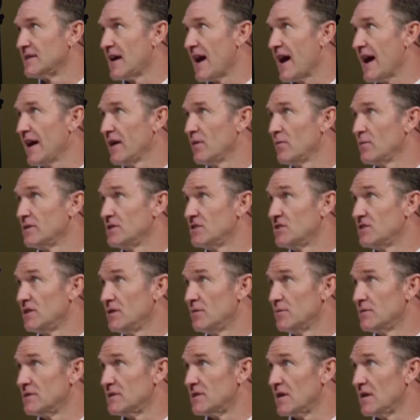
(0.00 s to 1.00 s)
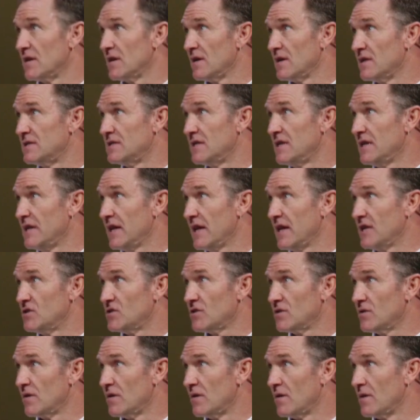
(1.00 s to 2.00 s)
died when she was a
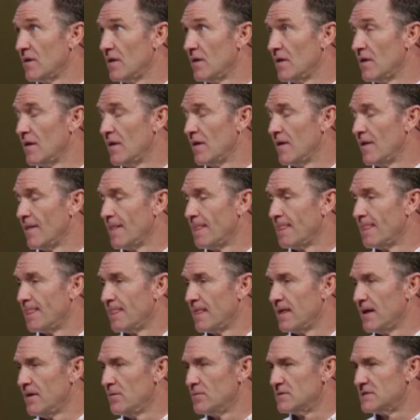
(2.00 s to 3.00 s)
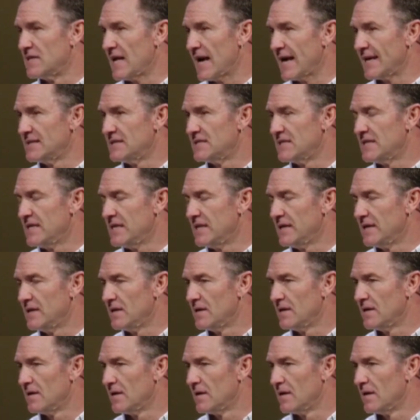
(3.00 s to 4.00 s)
teenager. He was
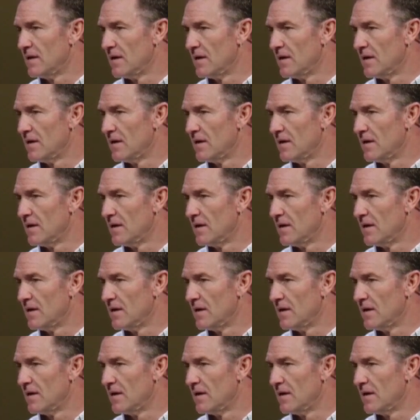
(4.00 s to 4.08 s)
19.